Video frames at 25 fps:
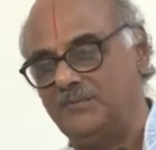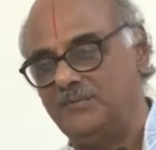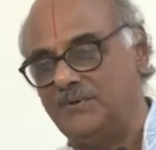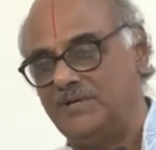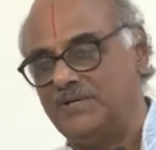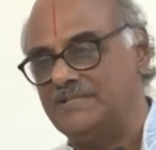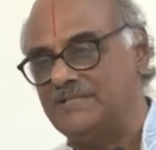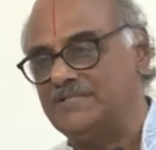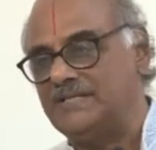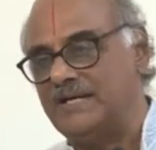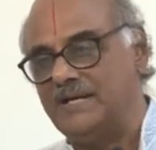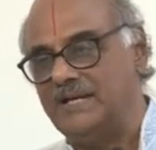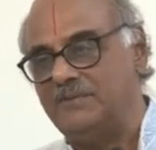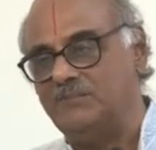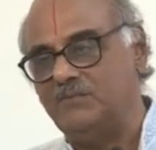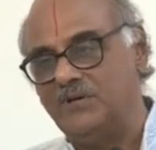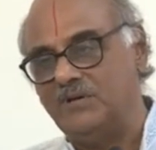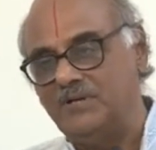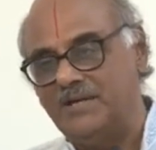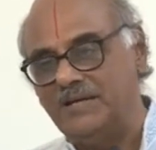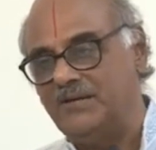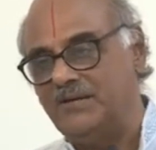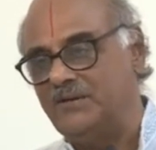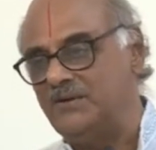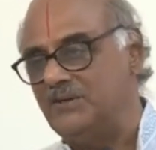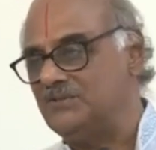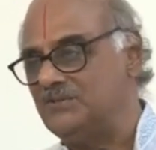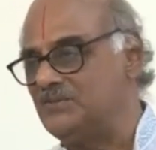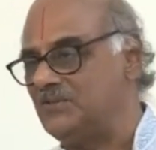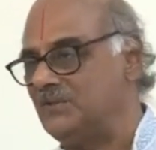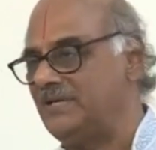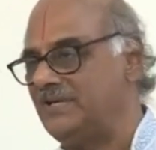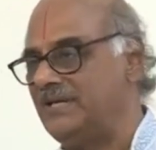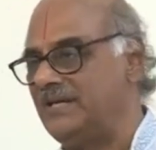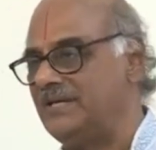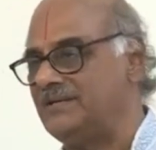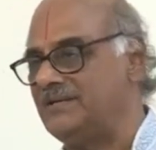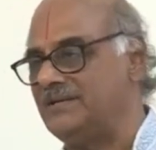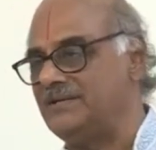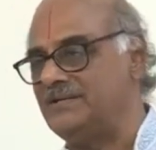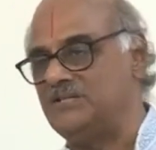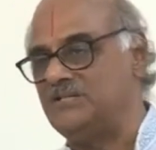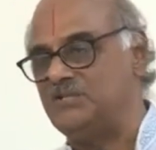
Because I also get an